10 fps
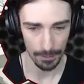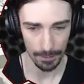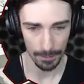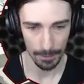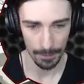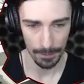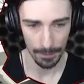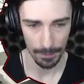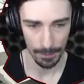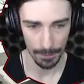
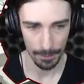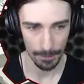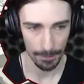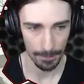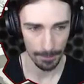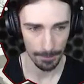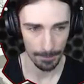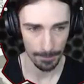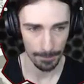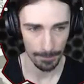
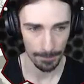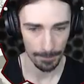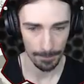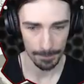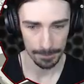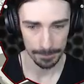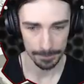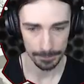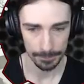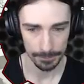
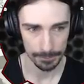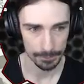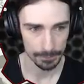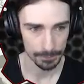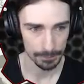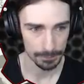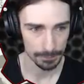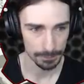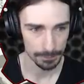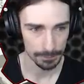
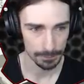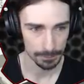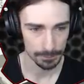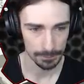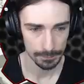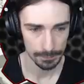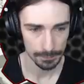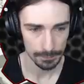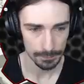Nothing is said.